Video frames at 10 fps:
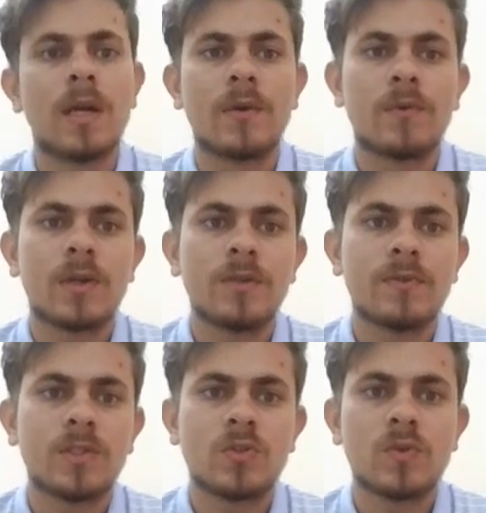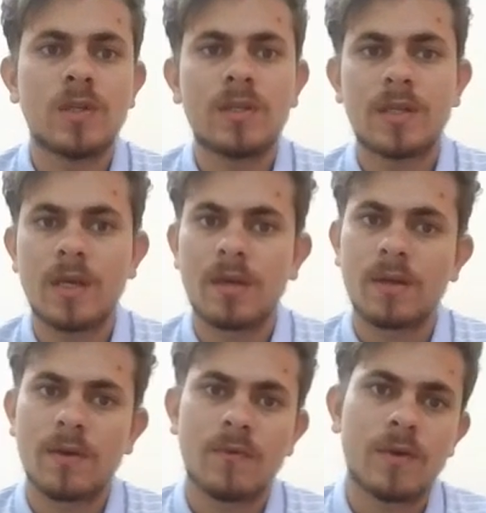and were eventually
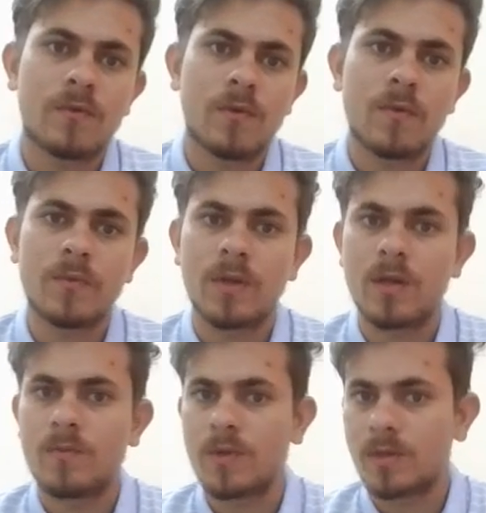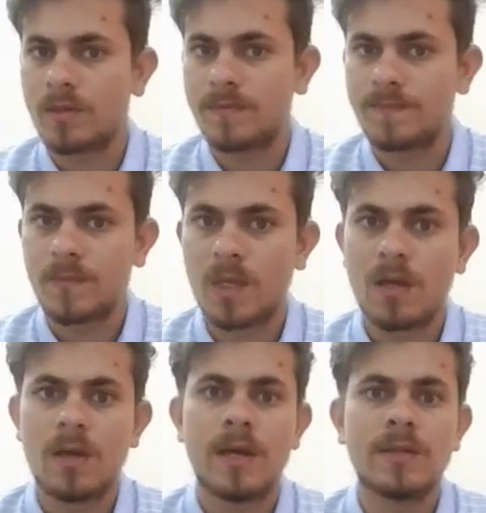taken away from their mother
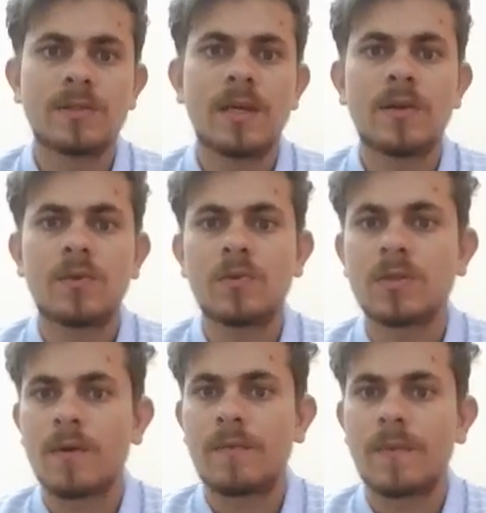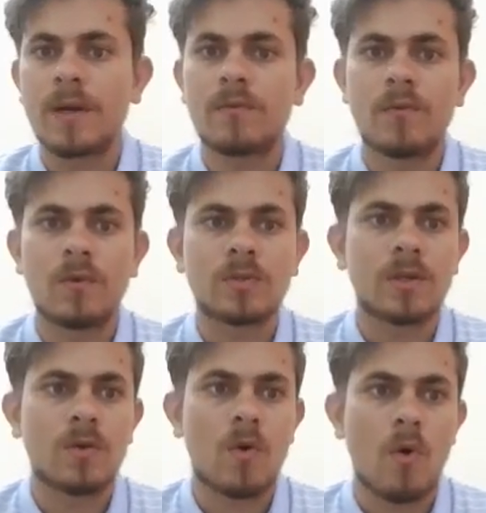and sent to separate
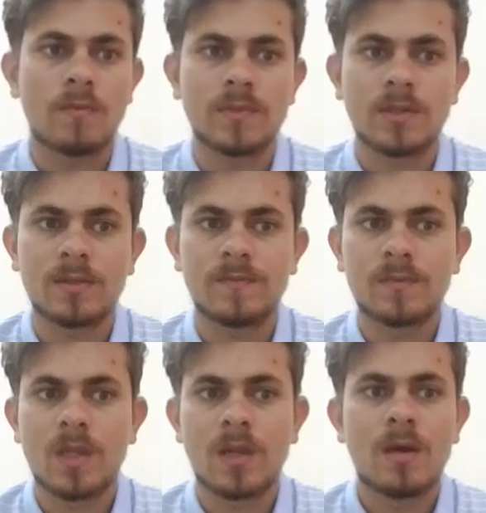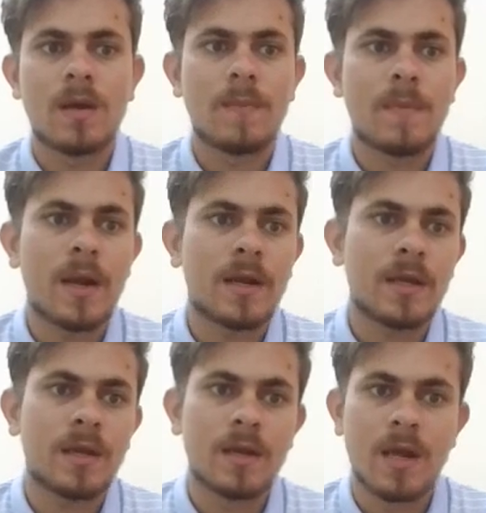foster homes.
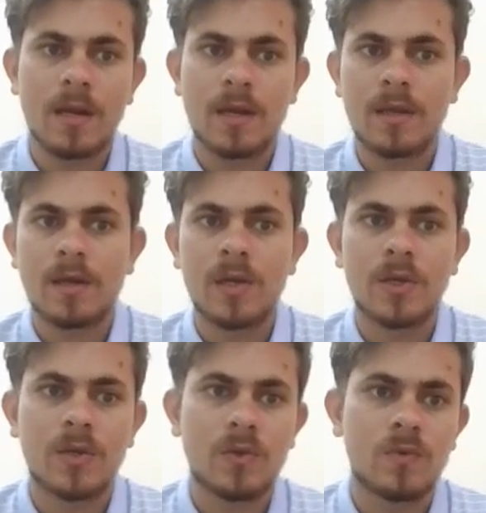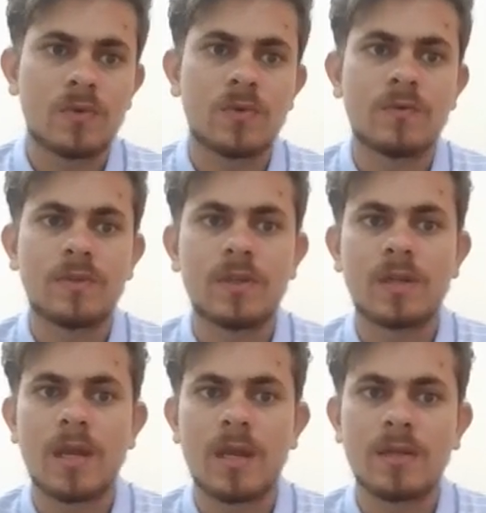Betty Annie continues to
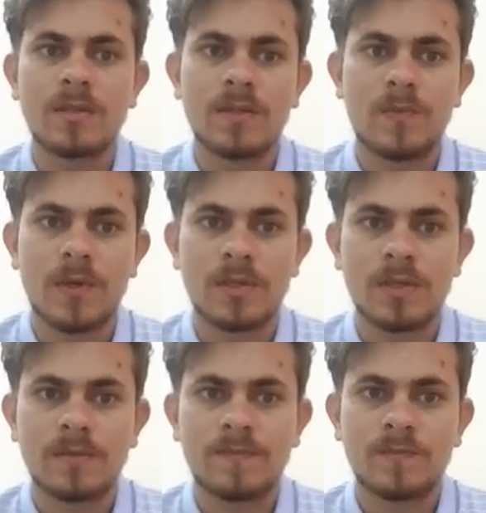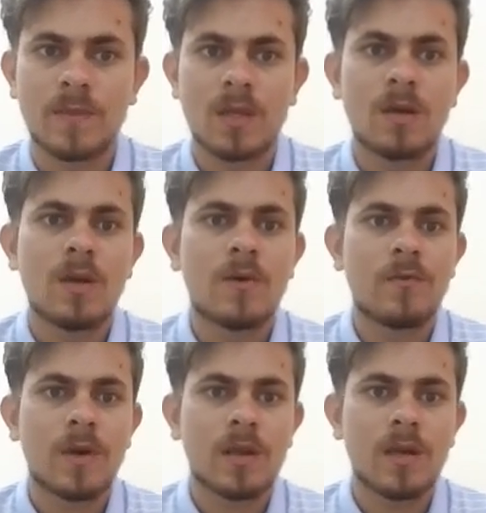visit Kenny's prison,
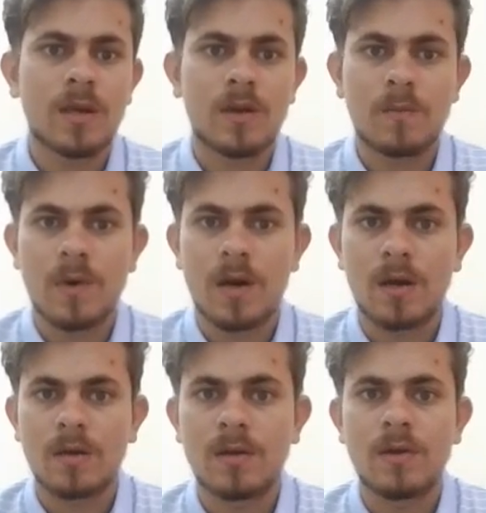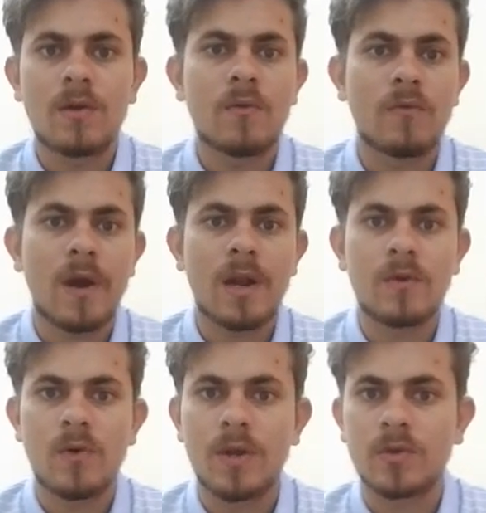working in a bar
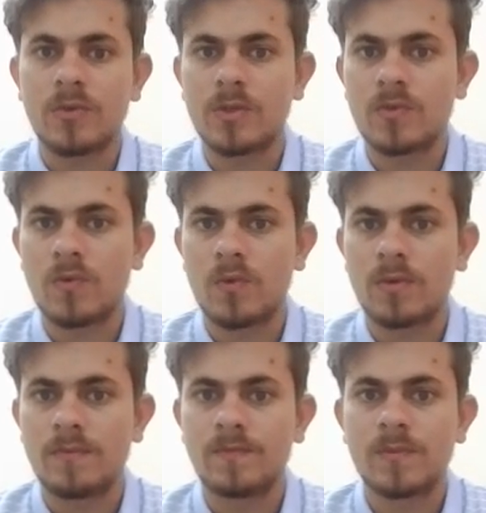while going to school.